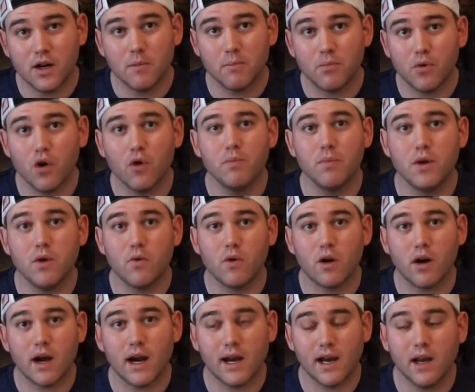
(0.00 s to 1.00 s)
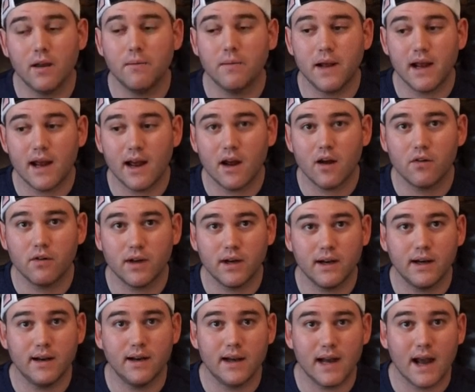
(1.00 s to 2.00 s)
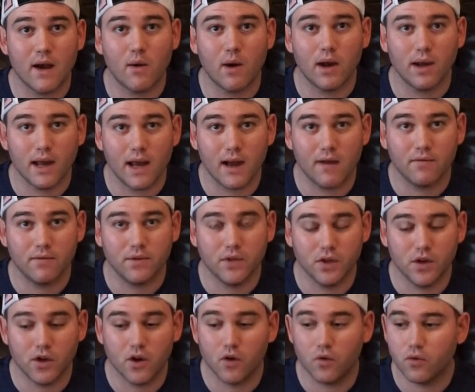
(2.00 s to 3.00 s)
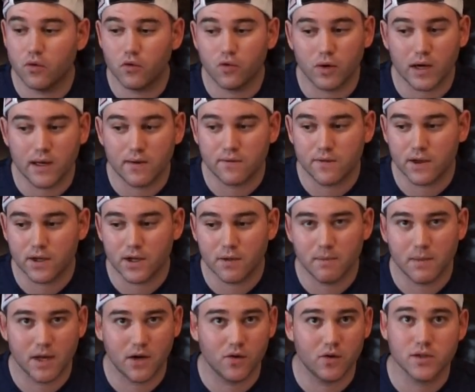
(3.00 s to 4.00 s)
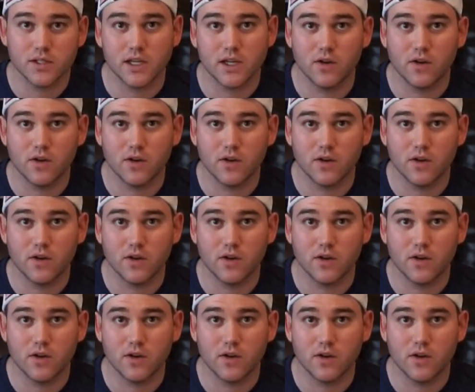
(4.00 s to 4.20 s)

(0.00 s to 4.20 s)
put me where I am now. And now I have, you know, great fundamentals.